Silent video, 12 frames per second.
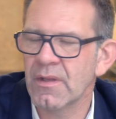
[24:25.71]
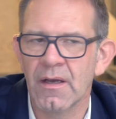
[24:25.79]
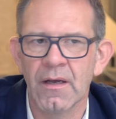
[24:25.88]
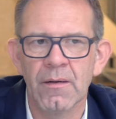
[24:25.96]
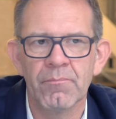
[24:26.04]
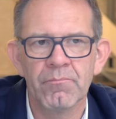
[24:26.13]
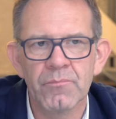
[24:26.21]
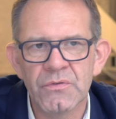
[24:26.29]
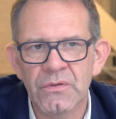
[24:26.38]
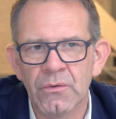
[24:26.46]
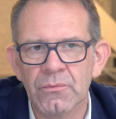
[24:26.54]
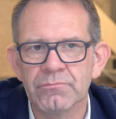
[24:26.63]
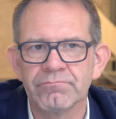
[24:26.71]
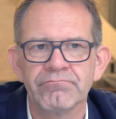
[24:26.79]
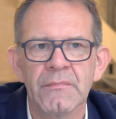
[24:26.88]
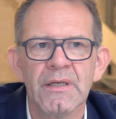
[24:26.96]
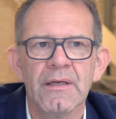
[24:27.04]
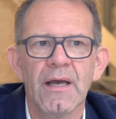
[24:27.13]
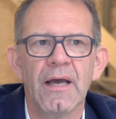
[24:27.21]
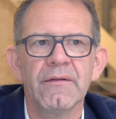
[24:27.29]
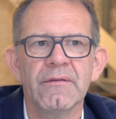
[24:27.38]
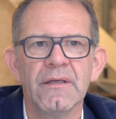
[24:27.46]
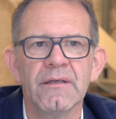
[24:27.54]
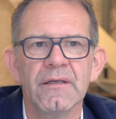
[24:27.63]
Um, so I
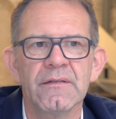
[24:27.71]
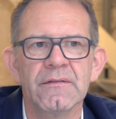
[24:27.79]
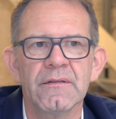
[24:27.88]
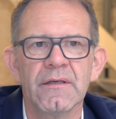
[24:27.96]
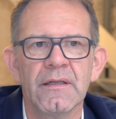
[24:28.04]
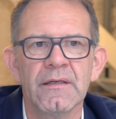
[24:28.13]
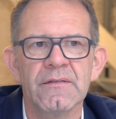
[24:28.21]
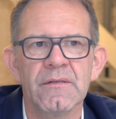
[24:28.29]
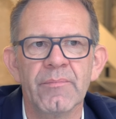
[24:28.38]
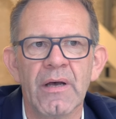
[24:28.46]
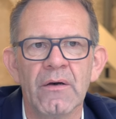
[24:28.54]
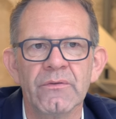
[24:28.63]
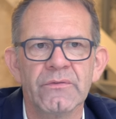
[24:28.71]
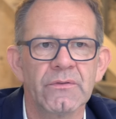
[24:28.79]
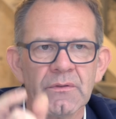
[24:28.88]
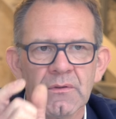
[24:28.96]
think it, it is about